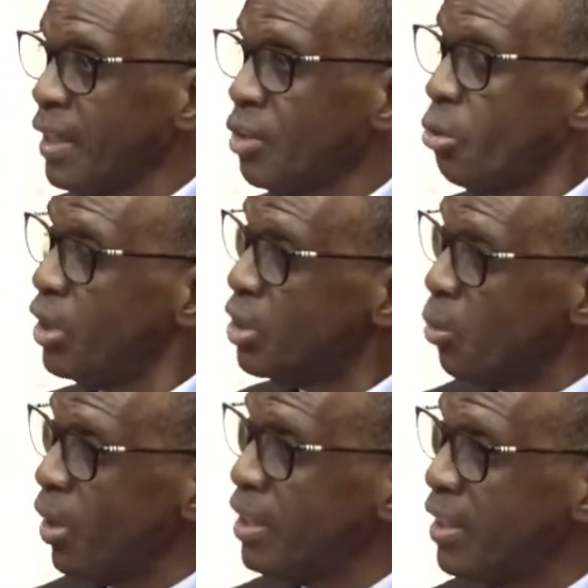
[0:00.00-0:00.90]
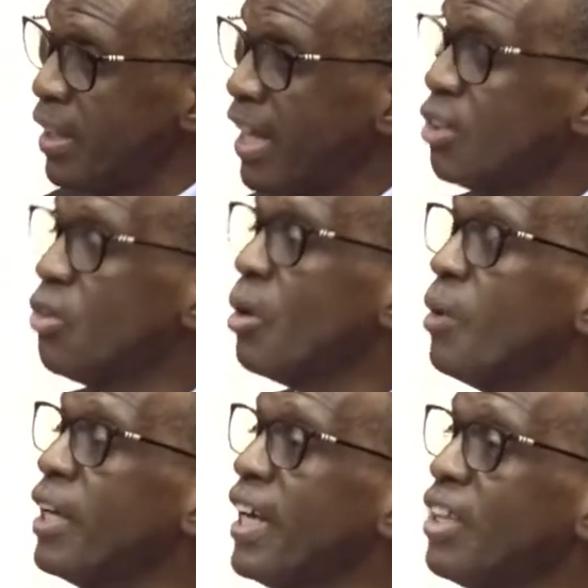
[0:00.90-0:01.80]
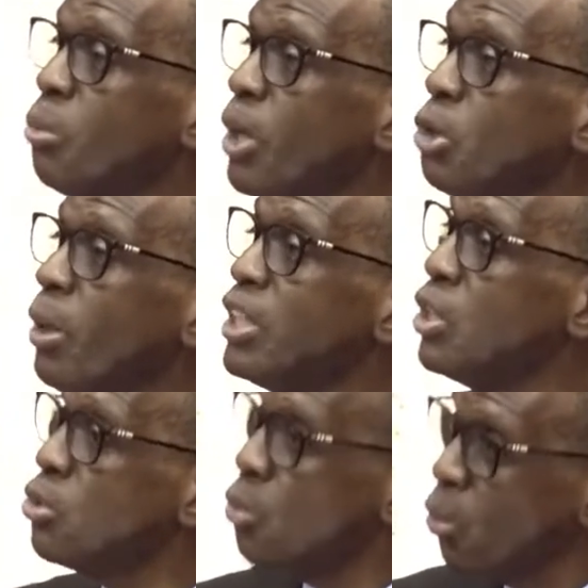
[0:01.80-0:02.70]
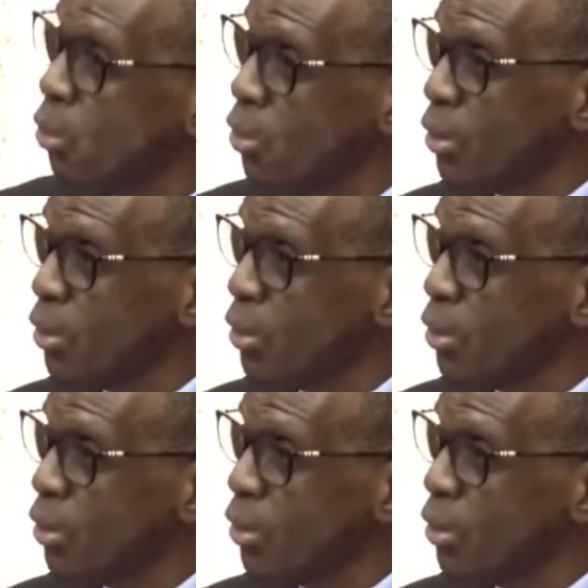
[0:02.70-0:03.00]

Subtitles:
21, and he spoke about the year 2022.